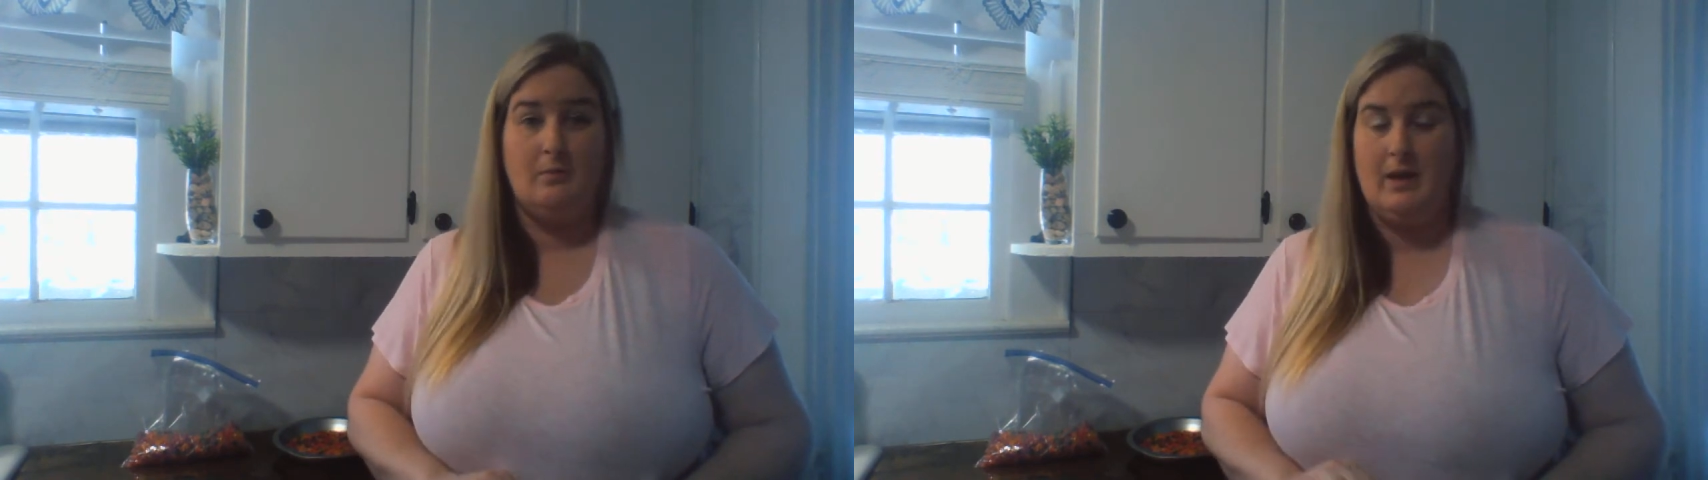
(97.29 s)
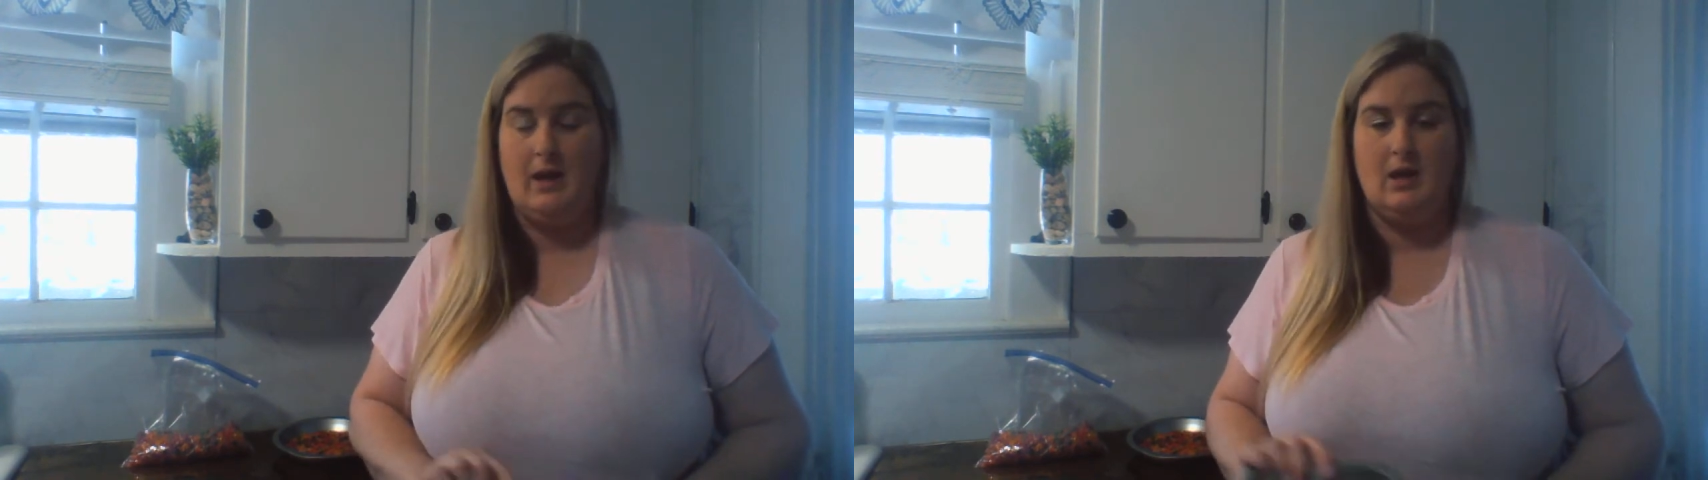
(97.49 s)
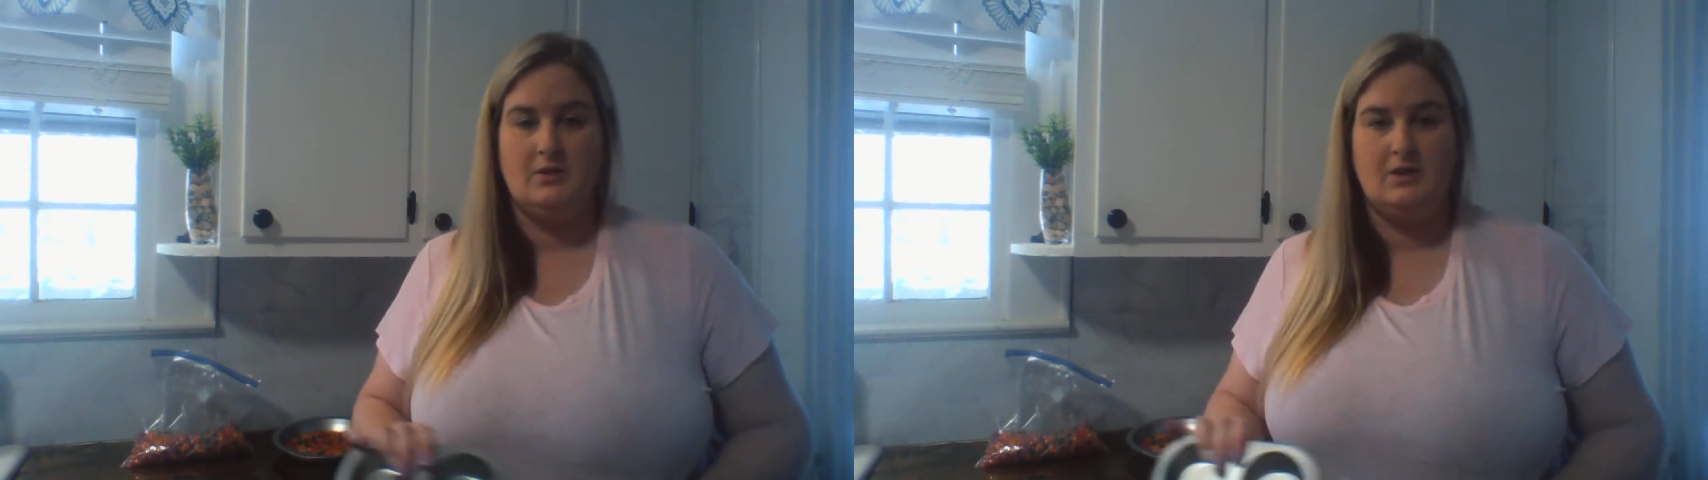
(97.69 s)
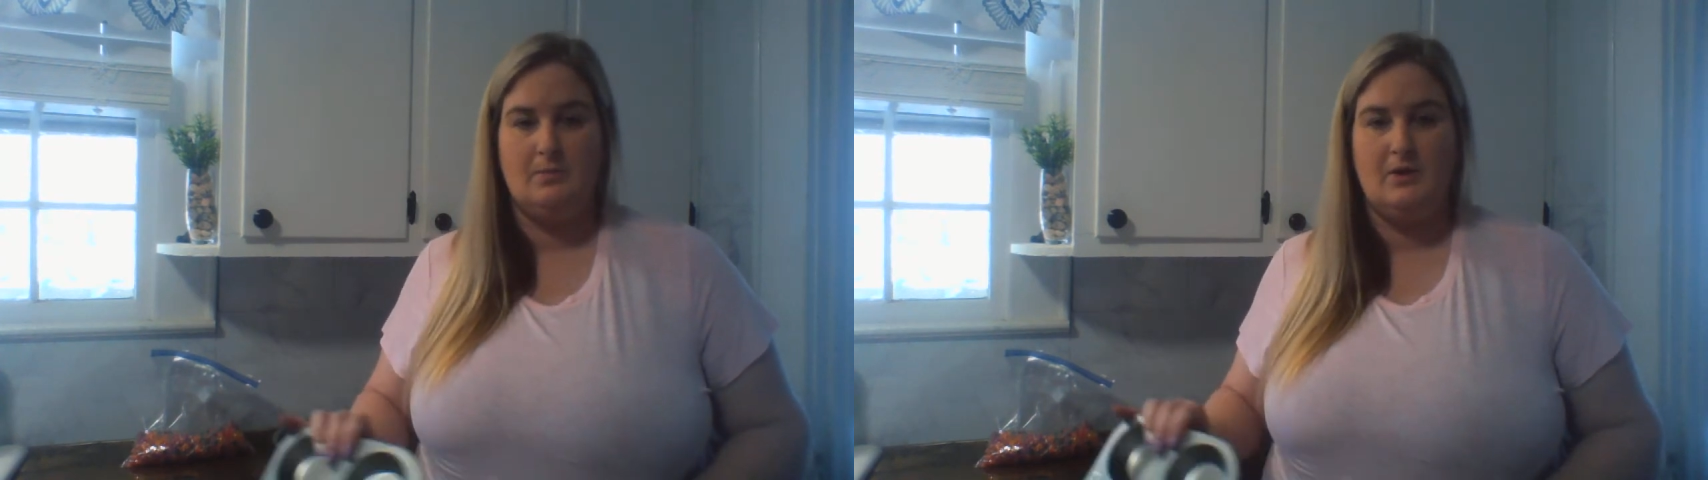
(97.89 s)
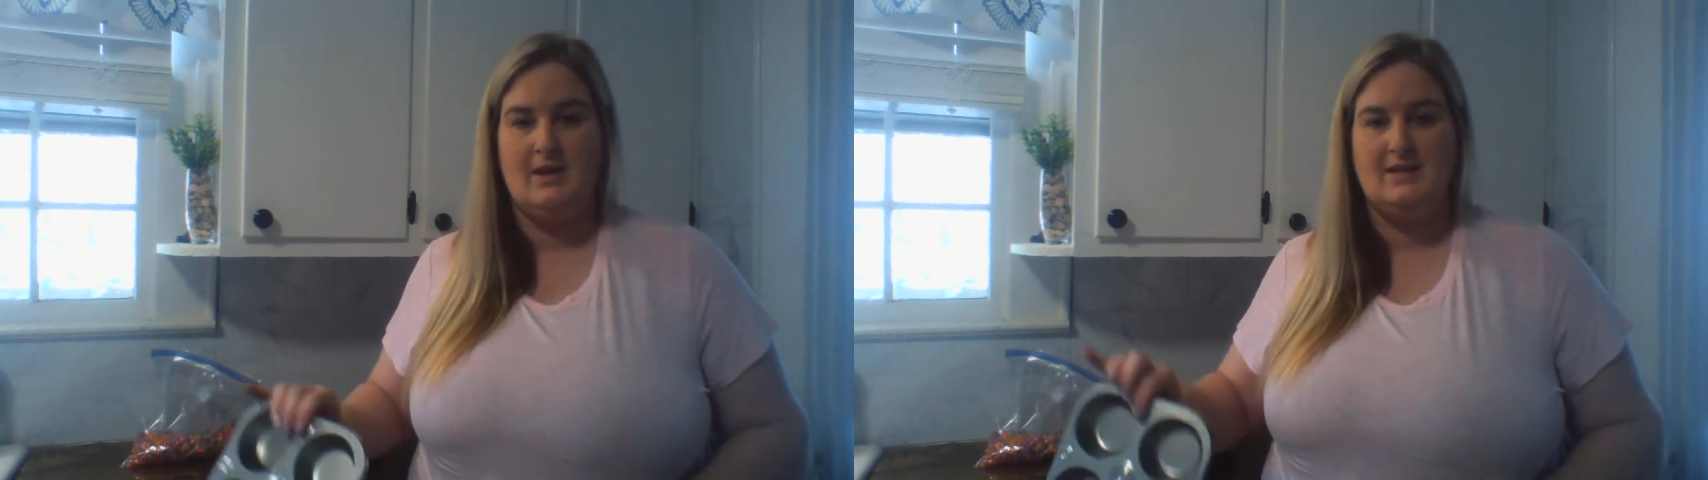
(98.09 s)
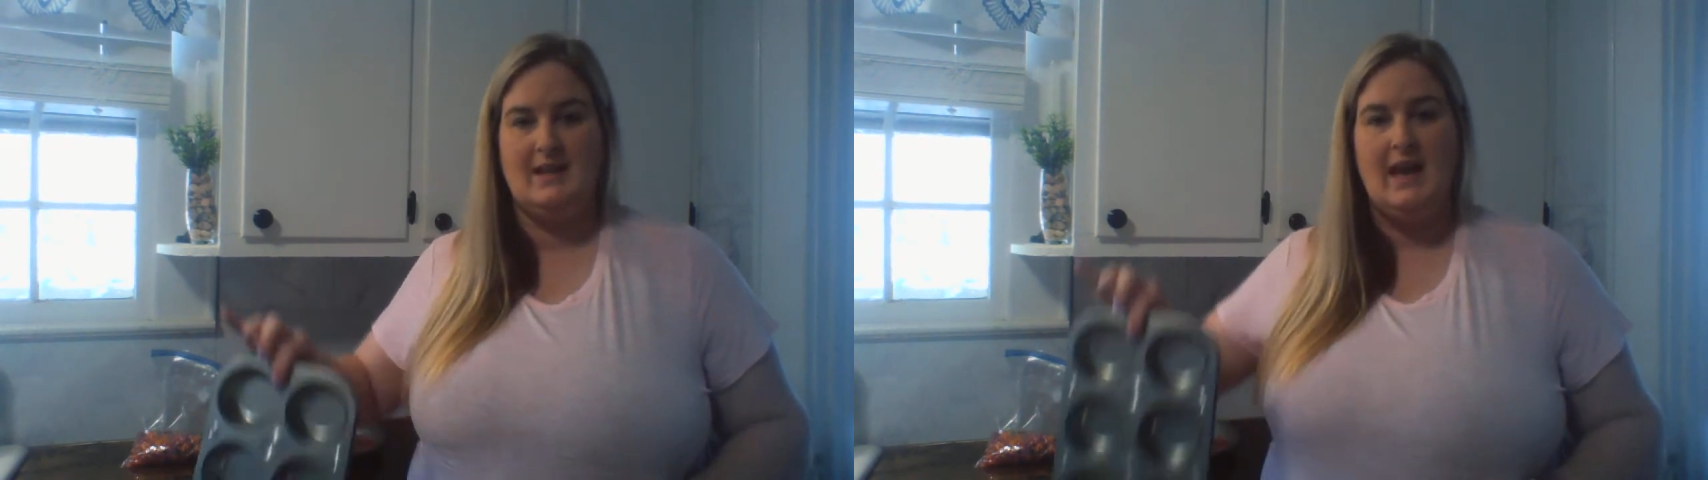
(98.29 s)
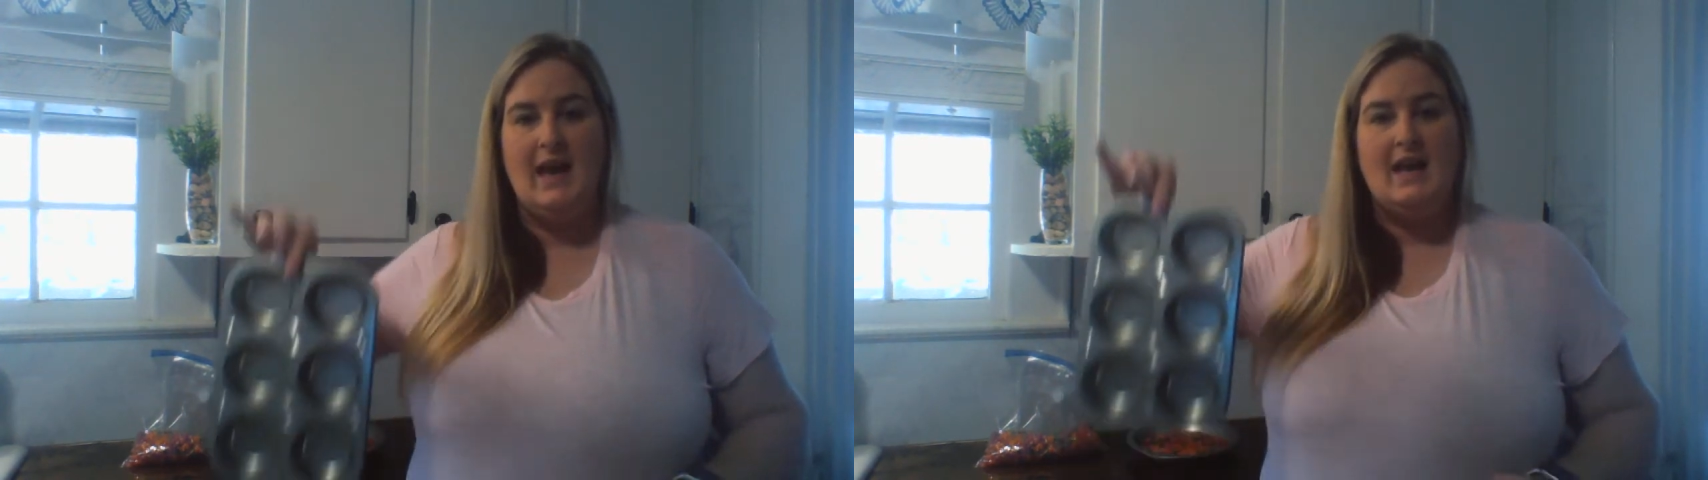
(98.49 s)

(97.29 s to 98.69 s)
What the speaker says: them and super easy.